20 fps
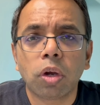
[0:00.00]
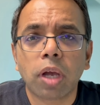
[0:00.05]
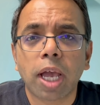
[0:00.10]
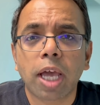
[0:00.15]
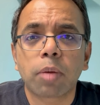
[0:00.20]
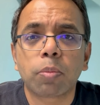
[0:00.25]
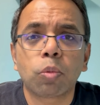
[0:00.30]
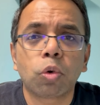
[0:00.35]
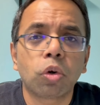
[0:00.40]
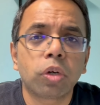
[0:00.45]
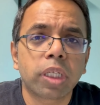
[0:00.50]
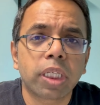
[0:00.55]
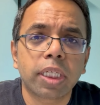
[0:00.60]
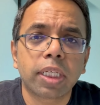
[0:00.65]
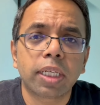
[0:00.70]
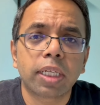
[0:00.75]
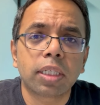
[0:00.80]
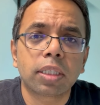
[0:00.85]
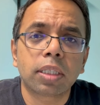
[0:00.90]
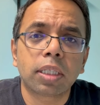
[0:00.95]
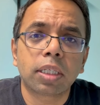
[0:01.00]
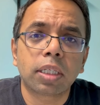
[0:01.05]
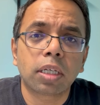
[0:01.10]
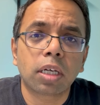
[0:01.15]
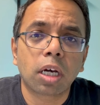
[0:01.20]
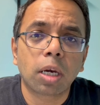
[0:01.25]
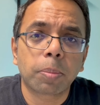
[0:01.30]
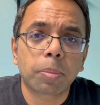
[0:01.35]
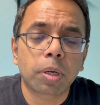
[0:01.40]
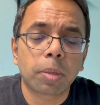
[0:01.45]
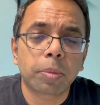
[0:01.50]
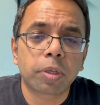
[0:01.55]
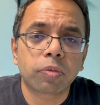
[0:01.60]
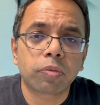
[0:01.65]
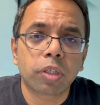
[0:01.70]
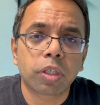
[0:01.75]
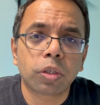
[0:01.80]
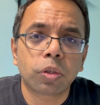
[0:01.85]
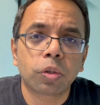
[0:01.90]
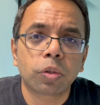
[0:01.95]
and more details in upcoming
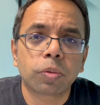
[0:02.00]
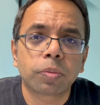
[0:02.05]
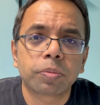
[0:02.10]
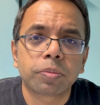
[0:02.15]
video.